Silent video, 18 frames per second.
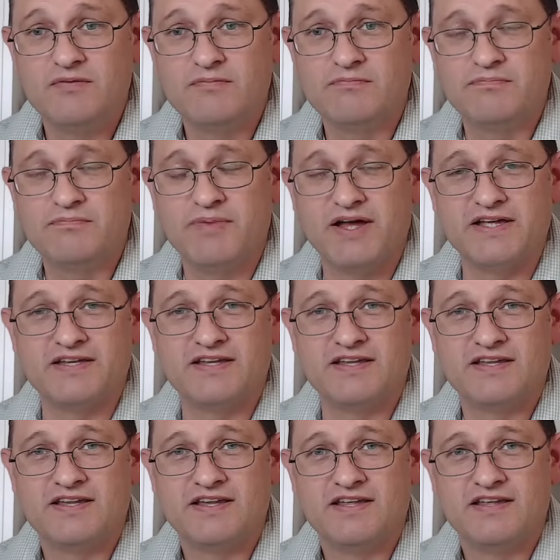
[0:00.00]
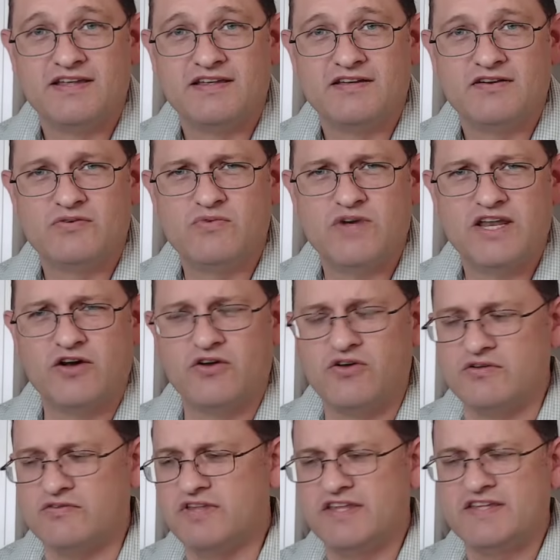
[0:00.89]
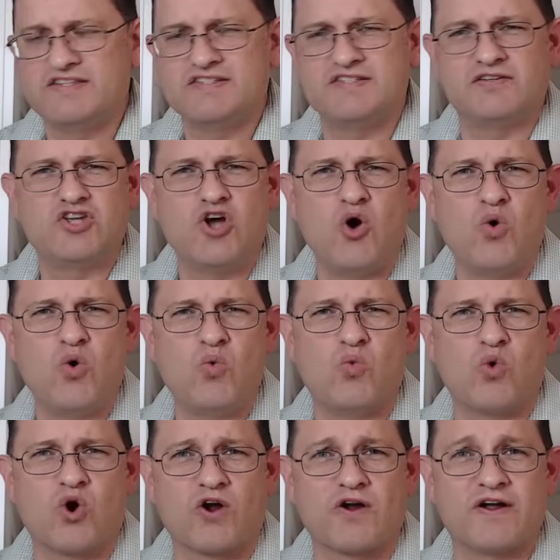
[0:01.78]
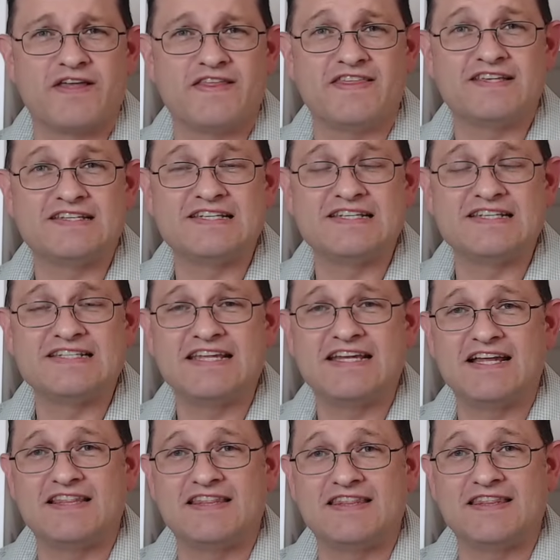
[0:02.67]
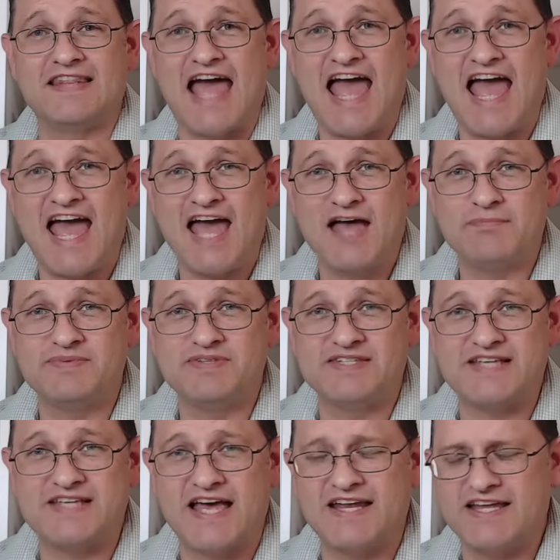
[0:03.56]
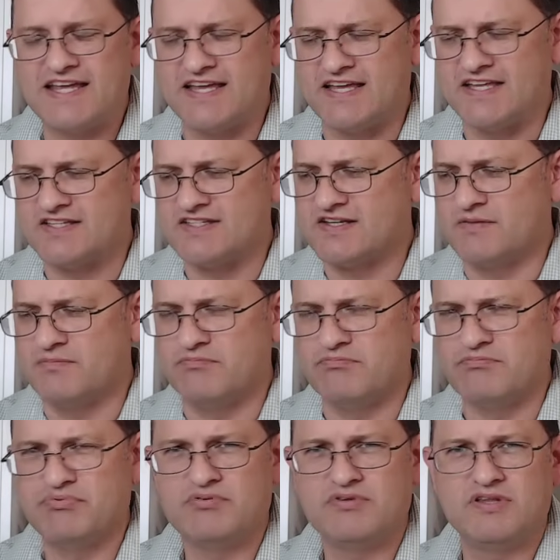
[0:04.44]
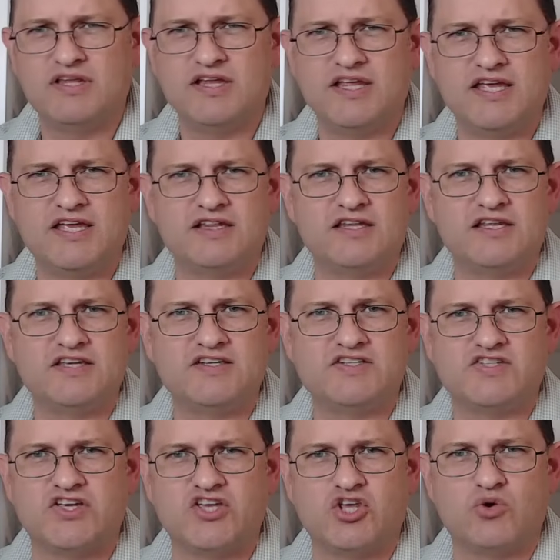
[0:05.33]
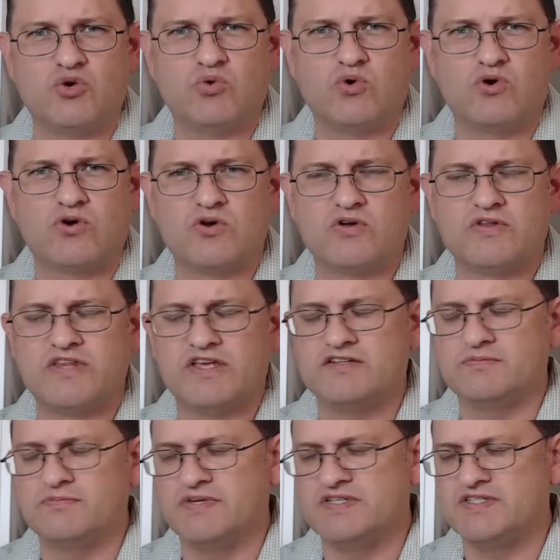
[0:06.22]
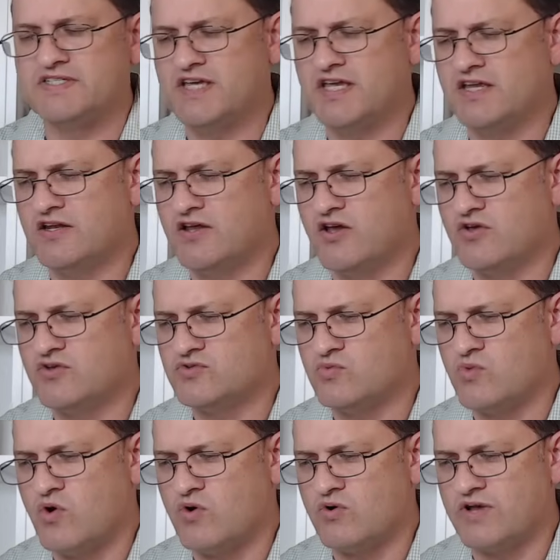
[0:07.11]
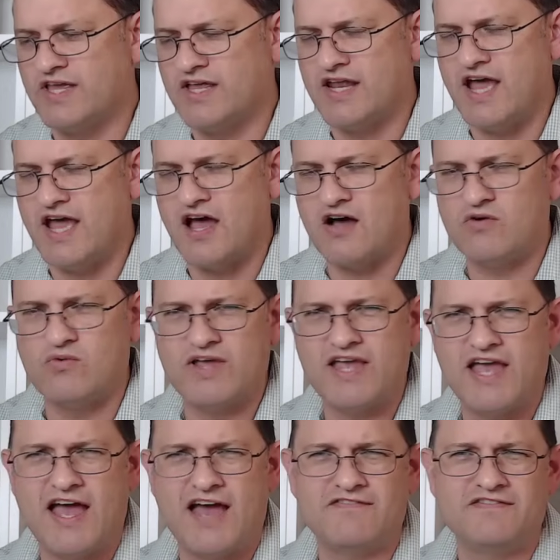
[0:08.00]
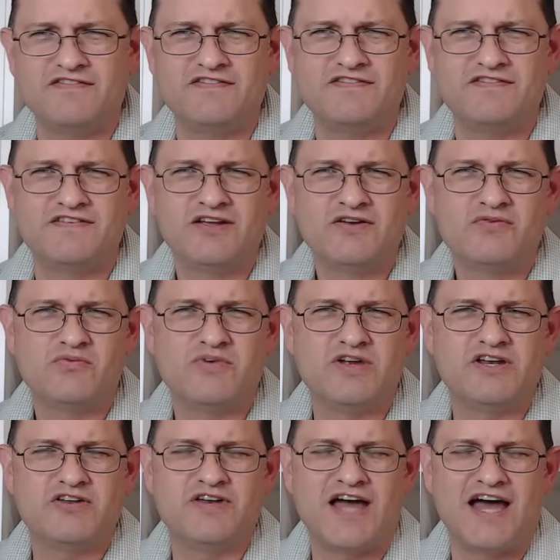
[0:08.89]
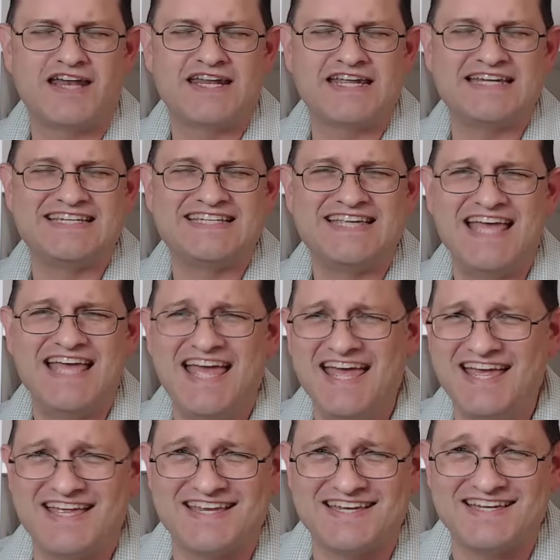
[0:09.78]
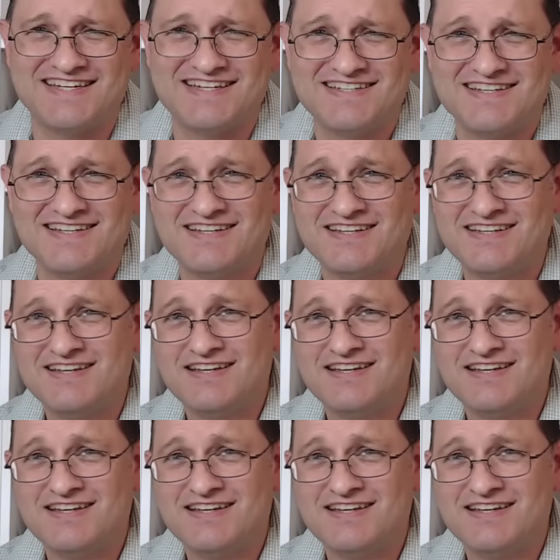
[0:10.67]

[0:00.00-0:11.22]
But don't worry, this is in a lab setting. It's completely secure. These mosquitoes won't get out. We do not intend